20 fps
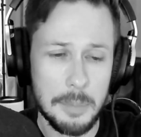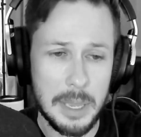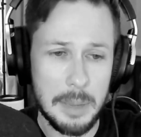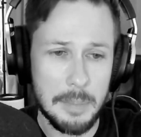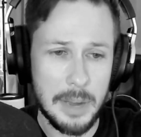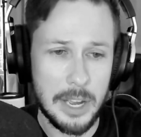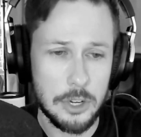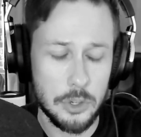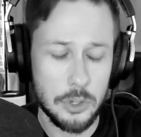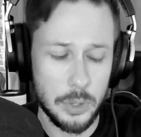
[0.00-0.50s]
me,
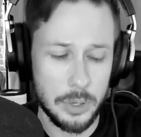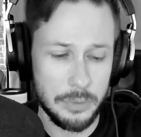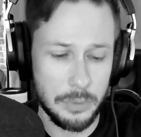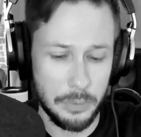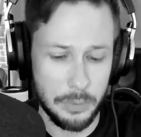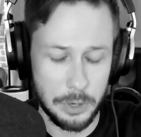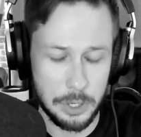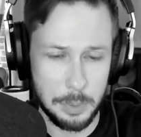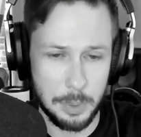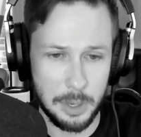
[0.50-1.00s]
my choice for
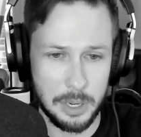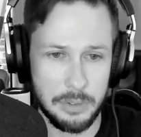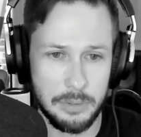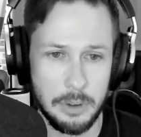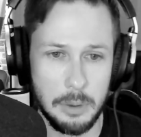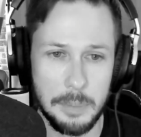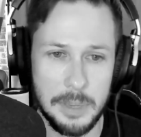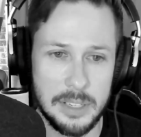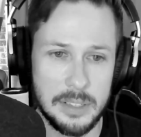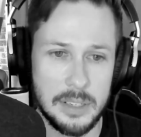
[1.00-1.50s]
first prize
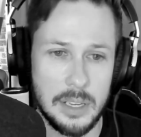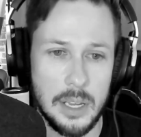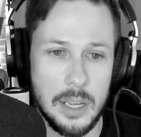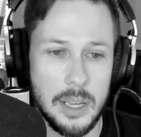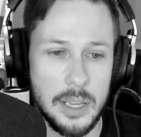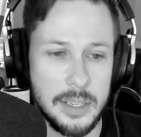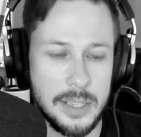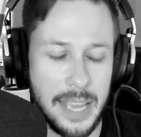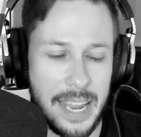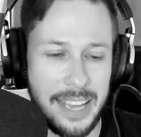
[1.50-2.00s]
film is is